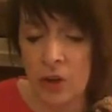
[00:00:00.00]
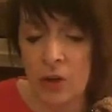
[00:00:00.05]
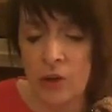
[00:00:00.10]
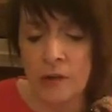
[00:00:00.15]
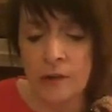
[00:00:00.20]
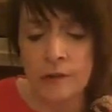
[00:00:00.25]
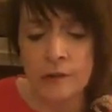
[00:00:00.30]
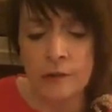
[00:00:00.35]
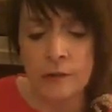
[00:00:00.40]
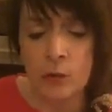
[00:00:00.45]

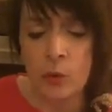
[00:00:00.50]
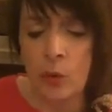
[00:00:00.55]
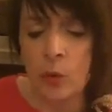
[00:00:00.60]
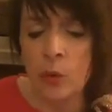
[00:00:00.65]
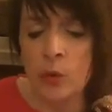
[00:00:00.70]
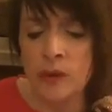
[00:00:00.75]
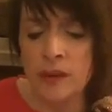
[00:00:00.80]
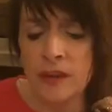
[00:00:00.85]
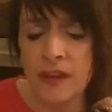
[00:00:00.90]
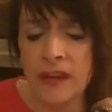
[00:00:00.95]
Saw
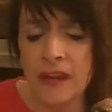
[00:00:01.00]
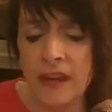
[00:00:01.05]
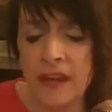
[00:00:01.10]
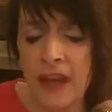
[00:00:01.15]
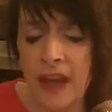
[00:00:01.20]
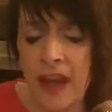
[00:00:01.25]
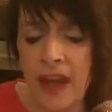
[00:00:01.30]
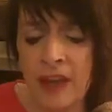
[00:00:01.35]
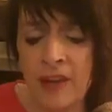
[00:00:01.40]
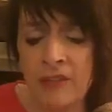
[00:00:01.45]
ye
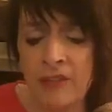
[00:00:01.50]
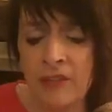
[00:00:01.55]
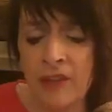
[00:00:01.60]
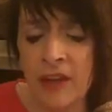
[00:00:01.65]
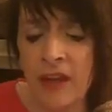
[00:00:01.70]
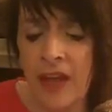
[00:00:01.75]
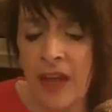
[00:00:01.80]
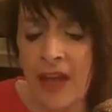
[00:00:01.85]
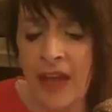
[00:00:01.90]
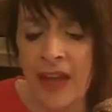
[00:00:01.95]

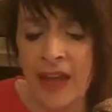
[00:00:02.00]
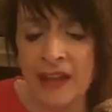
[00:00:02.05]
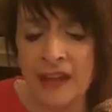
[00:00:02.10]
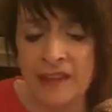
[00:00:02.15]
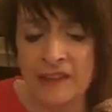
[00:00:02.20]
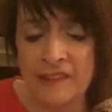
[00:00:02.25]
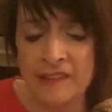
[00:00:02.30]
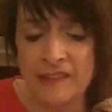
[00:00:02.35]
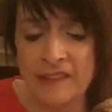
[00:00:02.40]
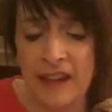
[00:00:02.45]
ever any
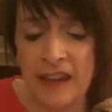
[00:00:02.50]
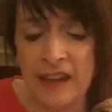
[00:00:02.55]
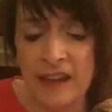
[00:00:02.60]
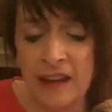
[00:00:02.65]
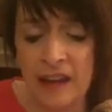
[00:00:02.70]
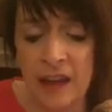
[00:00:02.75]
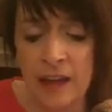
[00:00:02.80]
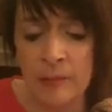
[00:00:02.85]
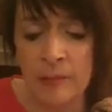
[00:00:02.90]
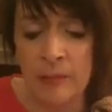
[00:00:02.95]
state
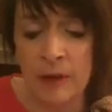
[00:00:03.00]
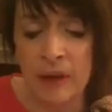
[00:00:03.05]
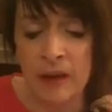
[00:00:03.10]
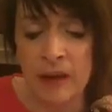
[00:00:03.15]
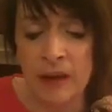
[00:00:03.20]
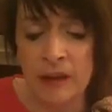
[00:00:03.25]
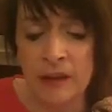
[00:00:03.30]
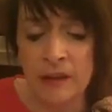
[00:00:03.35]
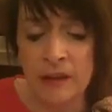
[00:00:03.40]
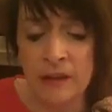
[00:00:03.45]
like
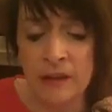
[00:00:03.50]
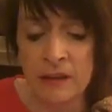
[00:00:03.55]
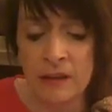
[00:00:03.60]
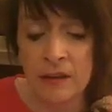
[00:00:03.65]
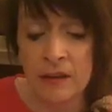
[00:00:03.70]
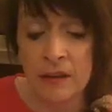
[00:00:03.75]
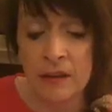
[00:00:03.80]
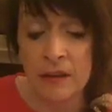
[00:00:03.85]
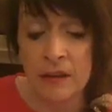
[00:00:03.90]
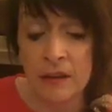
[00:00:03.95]
mine?
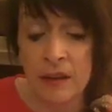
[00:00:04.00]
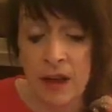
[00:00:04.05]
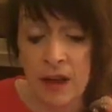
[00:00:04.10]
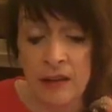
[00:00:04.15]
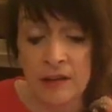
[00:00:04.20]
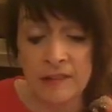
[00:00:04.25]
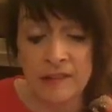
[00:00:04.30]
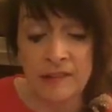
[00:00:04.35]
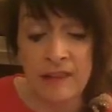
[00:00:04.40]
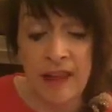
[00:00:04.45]

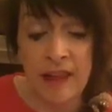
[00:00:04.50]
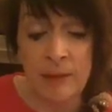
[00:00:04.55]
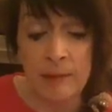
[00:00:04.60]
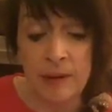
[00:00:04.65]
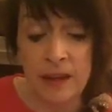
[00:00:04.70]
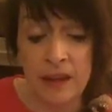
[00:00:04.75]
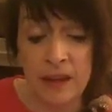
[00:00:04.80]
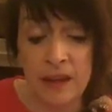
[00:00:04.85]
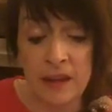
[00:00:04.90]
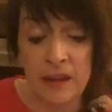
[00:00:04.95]
And say
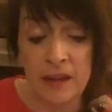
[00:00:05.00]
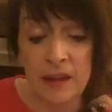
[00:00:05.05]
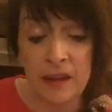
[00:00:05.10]
me,